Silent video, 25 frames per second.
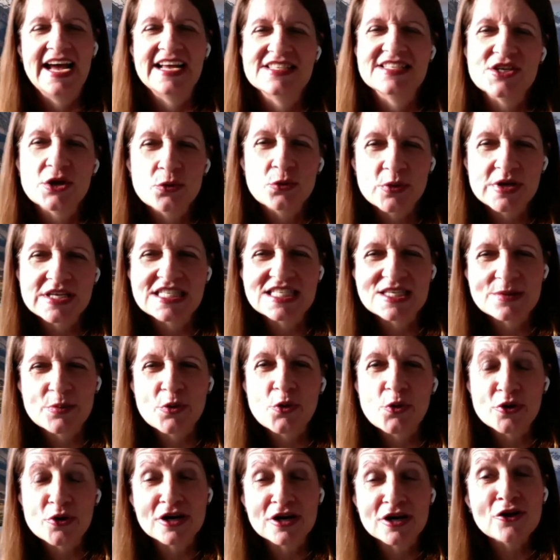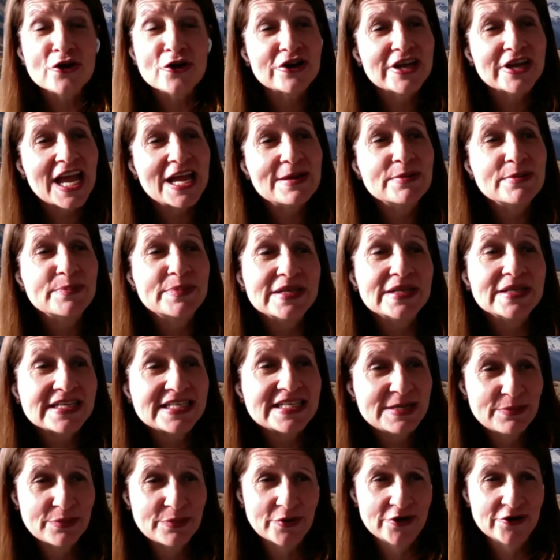So we support a lot of
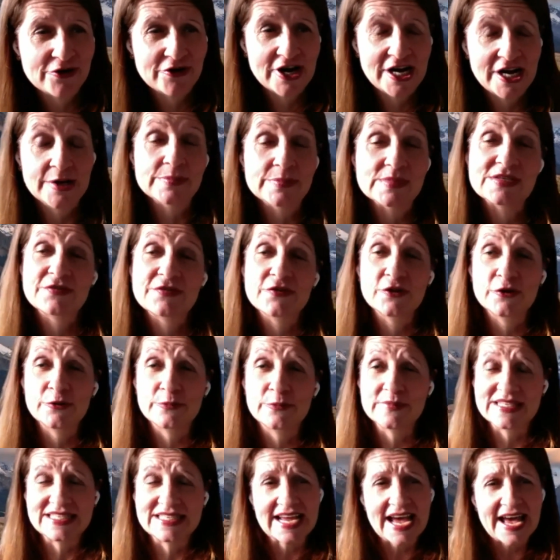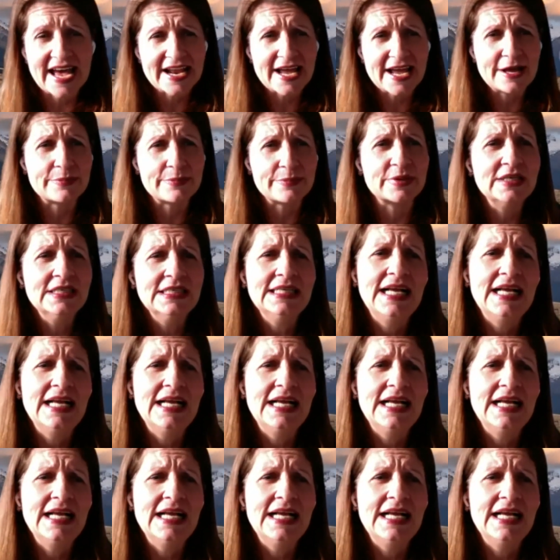capability programs from startup,